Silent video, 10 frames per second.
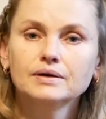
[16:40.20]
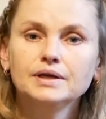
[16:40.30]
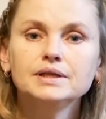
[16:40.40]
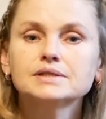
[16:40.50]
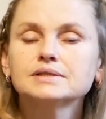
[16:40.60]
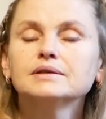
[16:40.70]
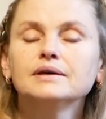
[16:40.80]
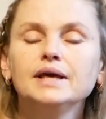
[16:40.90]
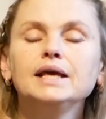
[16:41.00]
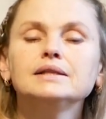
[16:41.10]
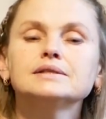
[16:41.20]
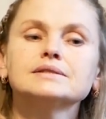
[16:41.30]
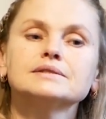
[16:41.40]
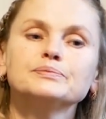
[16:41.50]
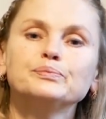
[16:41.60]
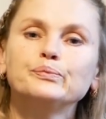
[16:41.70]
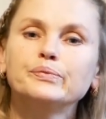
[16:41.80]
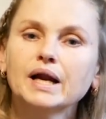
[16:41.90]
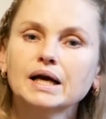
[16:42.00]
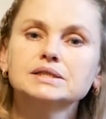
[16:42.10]
it's
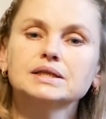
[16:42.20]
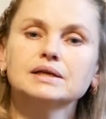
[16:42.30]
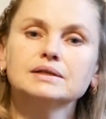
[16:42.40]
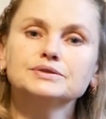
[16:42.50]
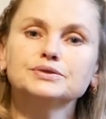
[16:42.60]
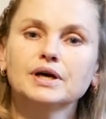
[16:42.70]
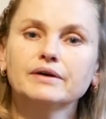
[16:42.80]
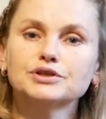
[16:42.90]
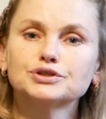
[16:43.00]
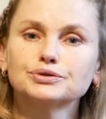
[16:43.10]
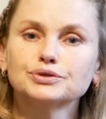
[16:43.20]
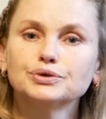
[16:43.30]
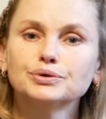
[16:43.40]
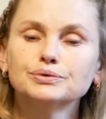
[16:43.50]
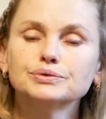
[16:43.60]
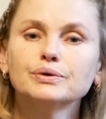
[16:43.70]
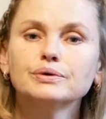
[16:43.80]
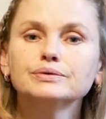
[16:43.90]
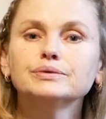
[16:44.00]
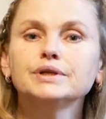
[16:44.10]
practical to have a short coat.
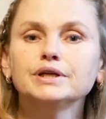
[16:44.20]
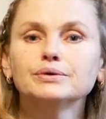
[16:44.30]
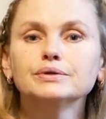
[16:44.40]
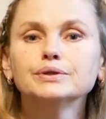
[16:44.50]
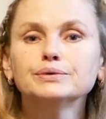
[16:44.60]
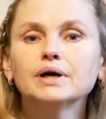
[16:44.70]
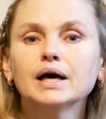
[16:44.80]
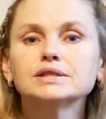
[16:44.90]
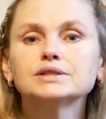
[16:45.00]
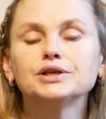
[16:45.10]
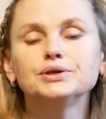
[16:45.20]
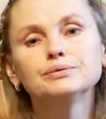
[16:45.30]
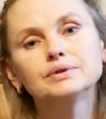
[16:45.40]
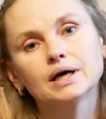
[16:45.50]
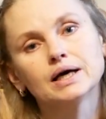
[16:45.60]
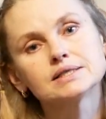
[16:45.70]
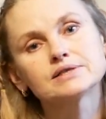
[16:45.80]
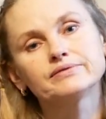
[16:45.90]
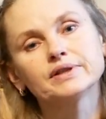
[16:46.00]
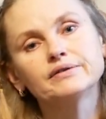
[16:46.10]
Although they don't look as cute
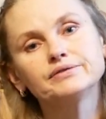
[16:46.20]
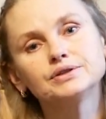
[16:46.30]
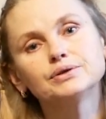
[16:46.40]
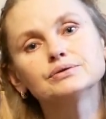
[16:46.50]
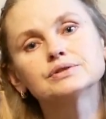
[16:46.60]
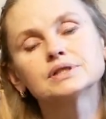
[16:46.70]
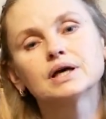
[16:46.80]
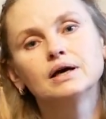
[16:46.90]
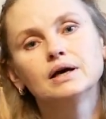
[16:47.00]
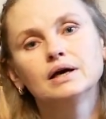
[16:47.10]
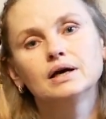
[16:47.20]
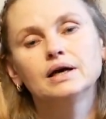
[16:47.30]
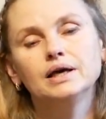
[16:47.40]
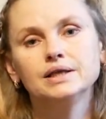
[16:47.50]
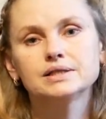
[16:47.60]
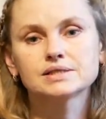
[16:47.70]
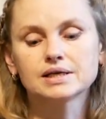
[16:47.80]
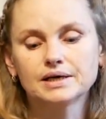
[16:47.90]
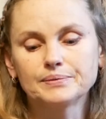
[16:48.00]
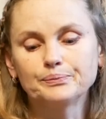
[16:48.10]
as fluffy dogs, it's
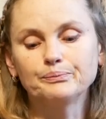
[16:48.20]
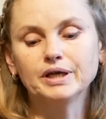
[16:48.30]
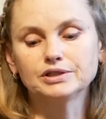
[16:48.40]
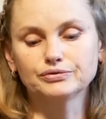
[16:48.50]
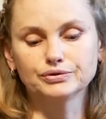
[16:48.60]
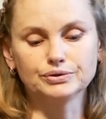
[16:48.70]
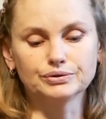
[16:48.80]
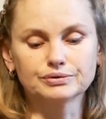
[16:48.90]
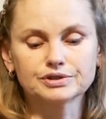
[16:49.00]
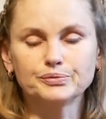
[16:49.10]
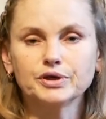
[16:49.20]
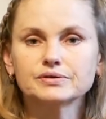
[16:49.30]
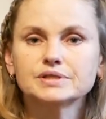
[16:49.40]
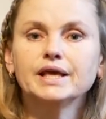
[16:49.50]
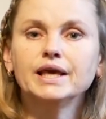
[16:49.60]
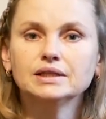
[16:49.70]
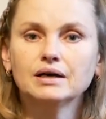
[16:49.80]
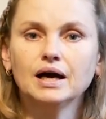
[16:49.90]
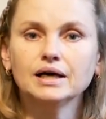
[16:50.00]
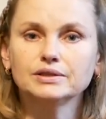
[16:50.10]
better for dogs because they get
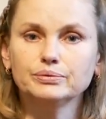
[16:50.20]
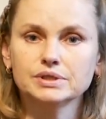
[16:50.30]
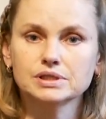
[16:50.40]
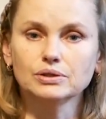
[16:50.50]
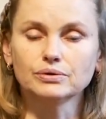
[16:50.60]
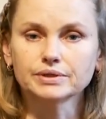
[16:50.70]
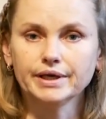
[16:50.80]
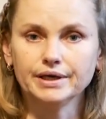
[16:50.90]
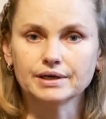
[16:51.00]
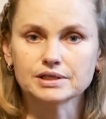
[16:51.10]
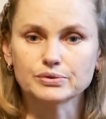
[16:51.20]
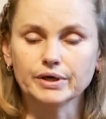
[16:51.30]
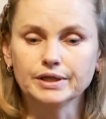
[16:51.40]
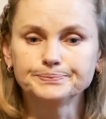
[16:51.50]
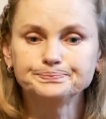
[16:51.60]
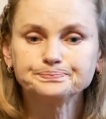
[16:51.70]
hot with long hair as well.